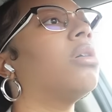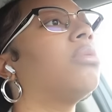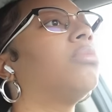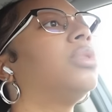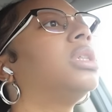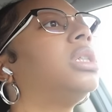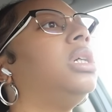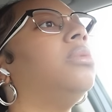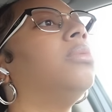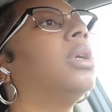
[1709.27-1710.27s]
Um, we'll
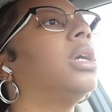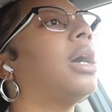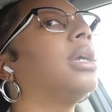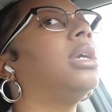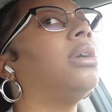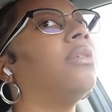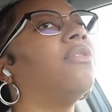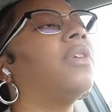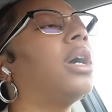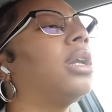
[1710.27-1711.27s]
see what I can can
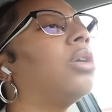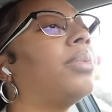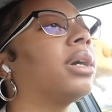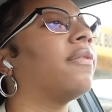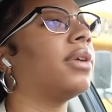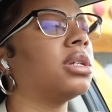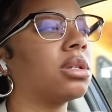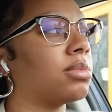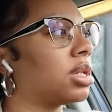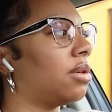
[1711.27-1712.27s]
find. I hope I can find
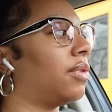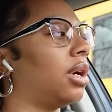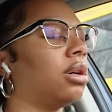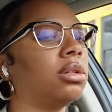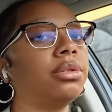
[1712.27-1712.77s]
some stuff, y'all.